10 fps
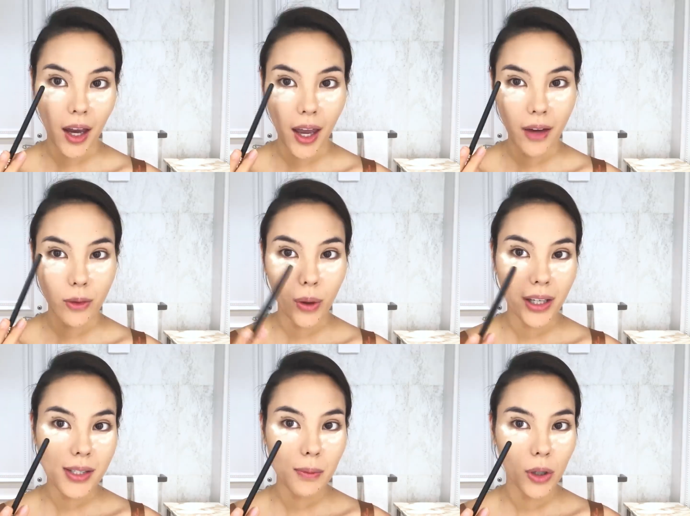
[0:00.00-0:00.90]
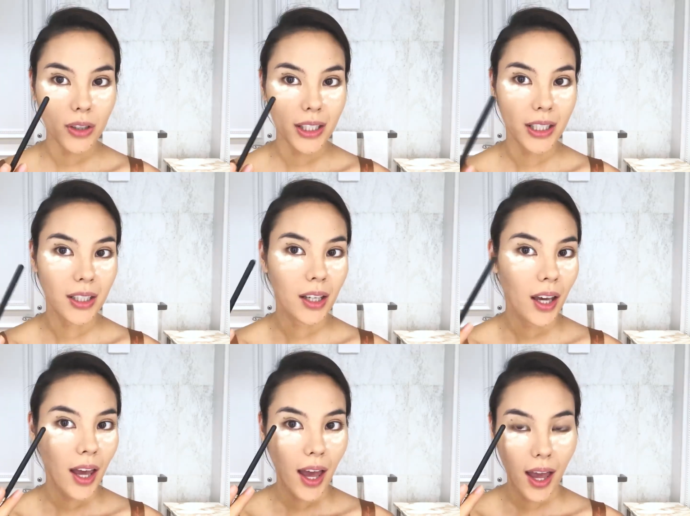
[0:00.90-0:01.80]
I have quite a small lid
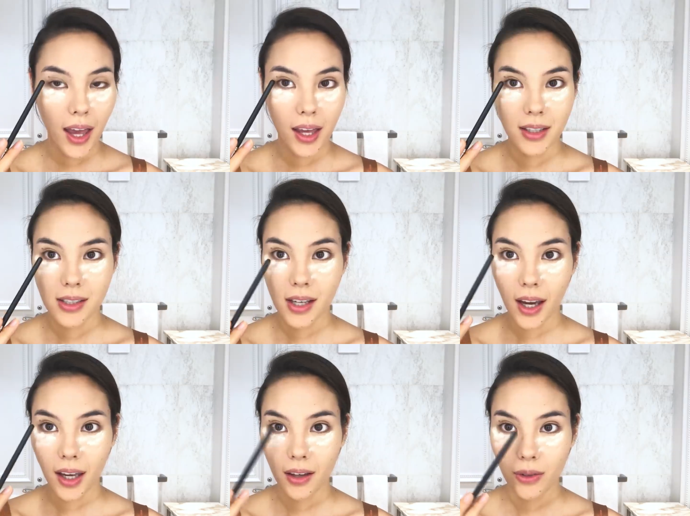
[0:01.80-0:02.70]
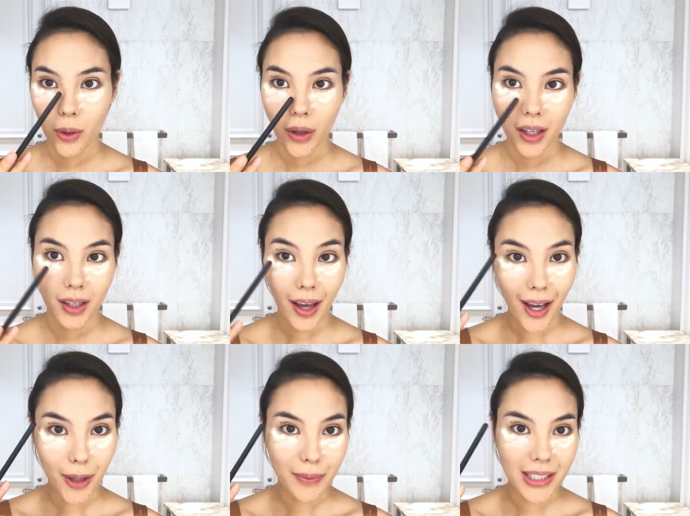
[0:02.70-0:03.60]
and I have quite an
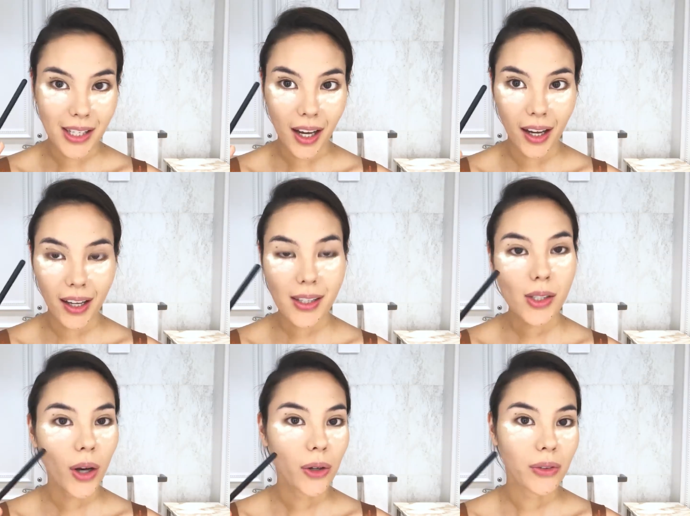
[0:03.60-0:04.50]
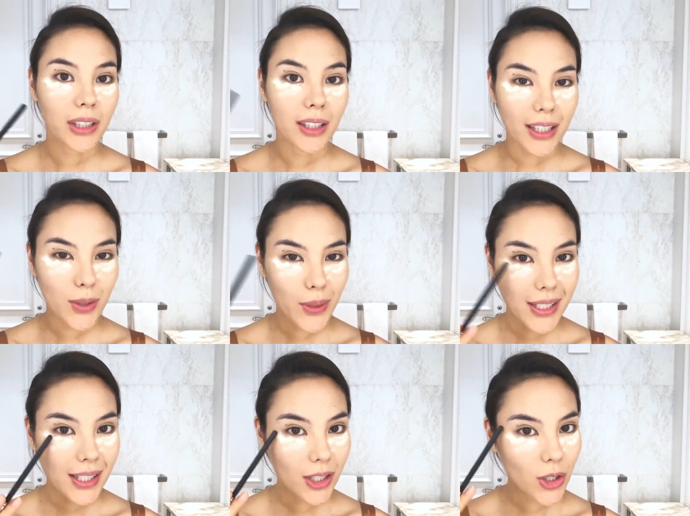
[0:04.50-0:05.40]
almond eye, so I really like to
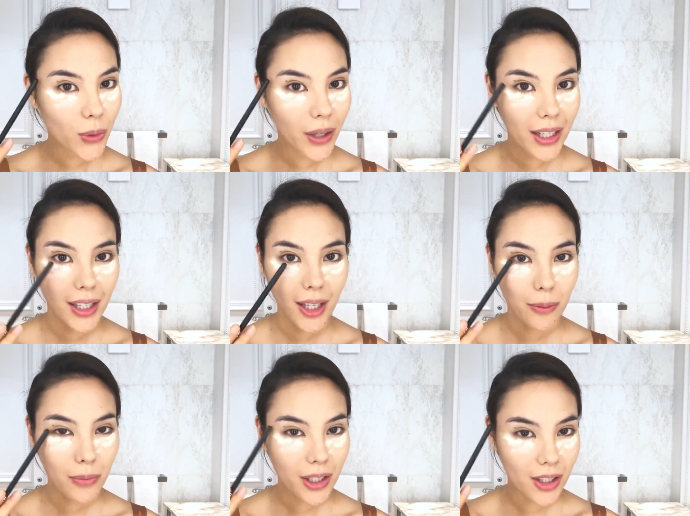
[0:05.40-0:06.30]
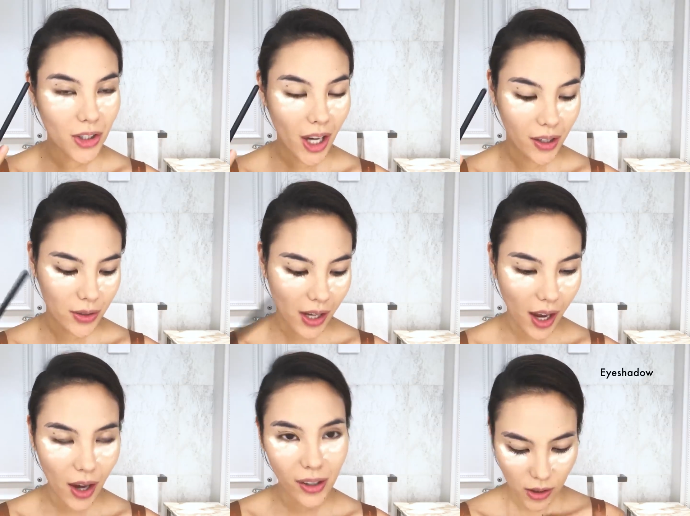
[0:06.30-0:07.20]
accentuate it and bring the shadows
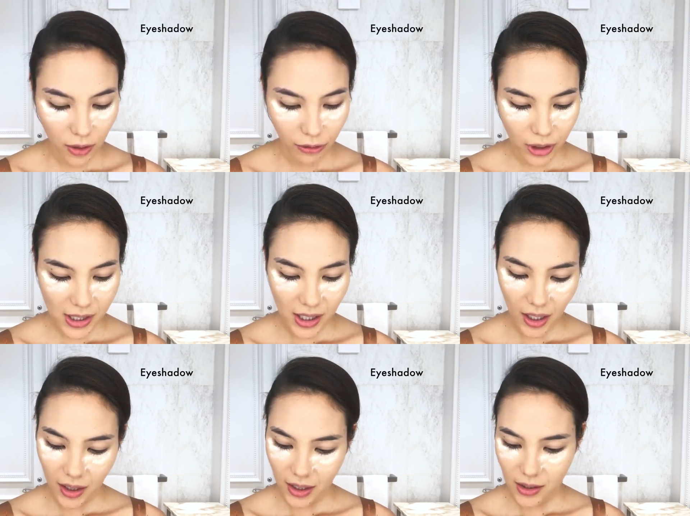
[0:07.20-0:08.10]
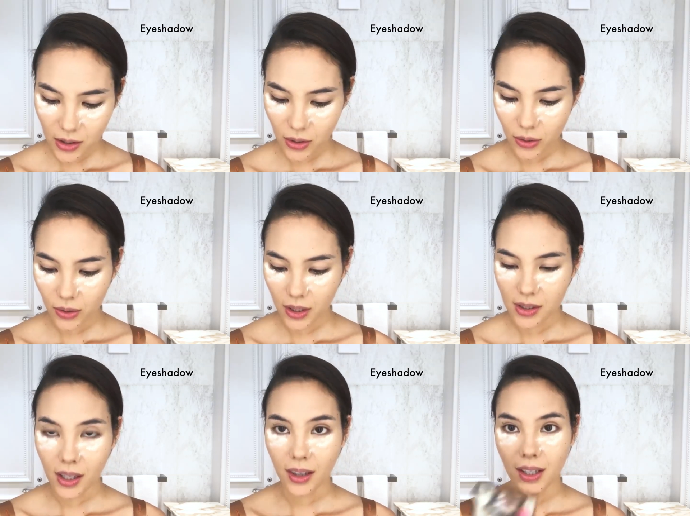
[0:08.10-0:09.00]
out. So the first thing I like to do
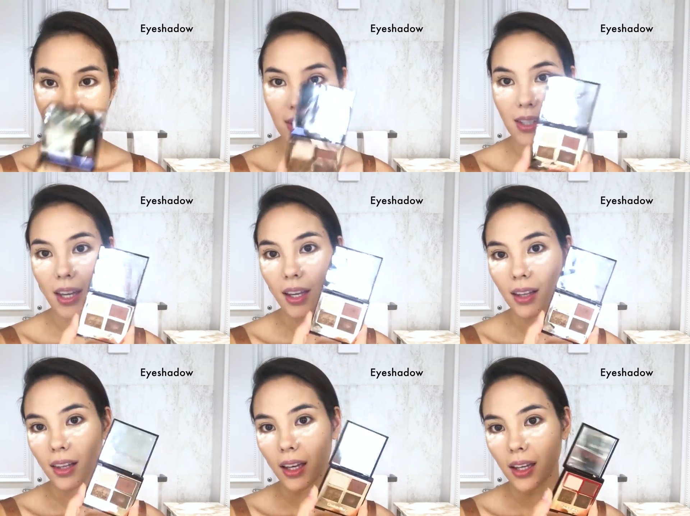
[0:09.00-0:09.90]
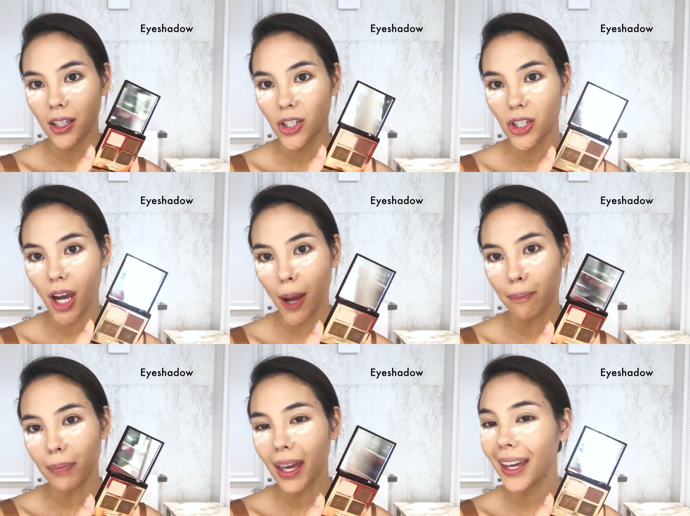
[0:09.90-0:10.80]
is I like to take like a
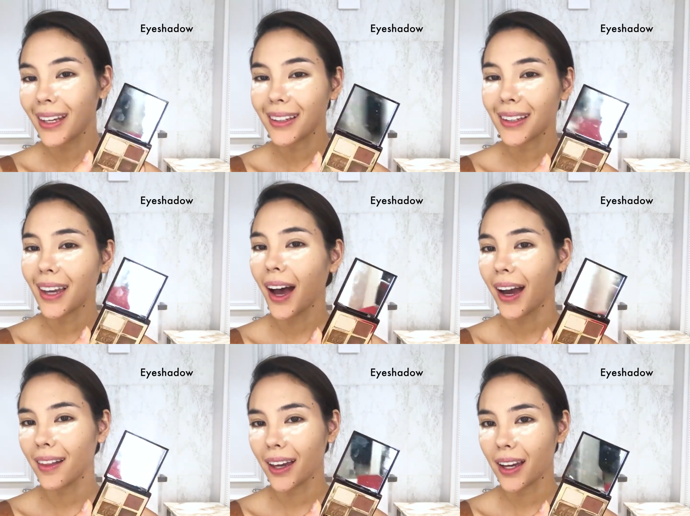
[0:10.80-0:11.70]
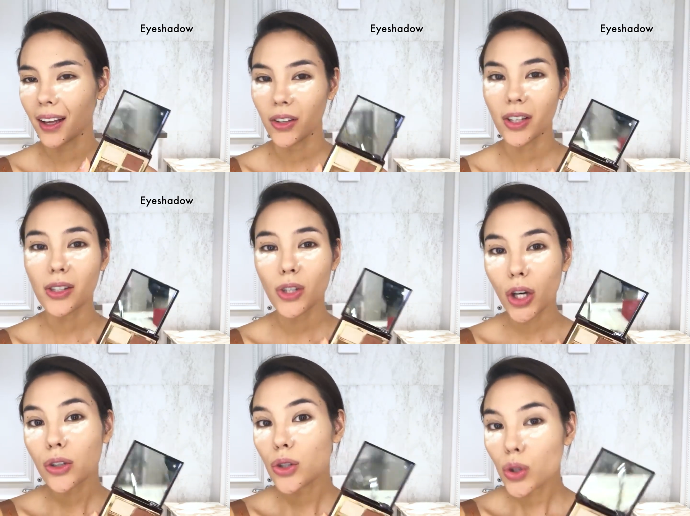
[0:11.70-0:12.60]
champagne-y highlight color that's
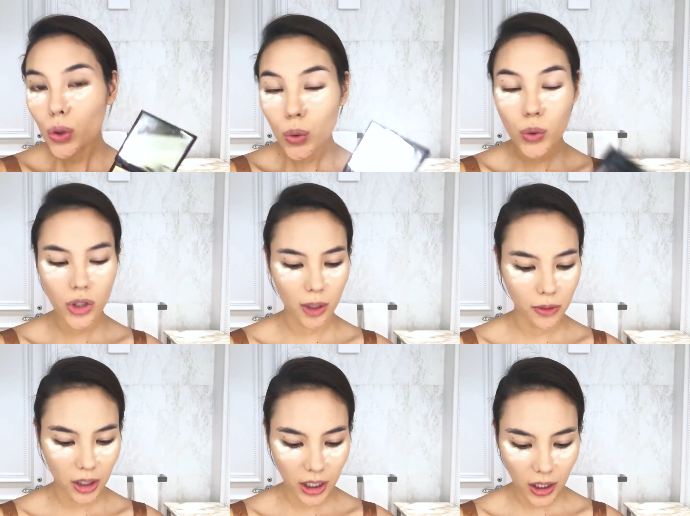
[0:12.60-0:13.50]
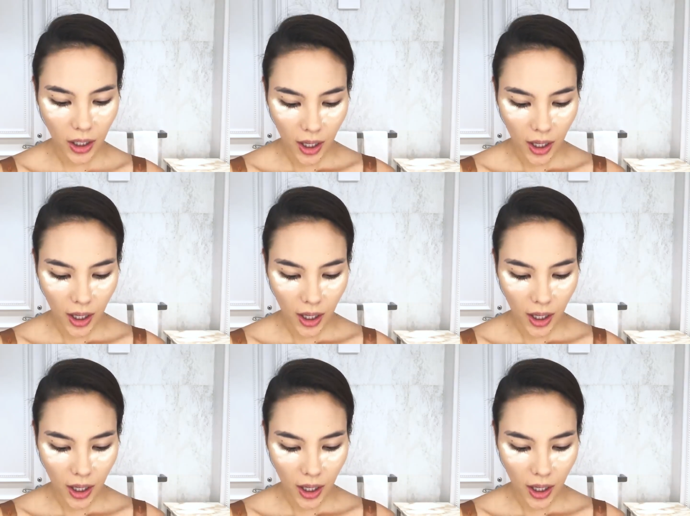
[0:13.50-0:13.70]
not too shimmery.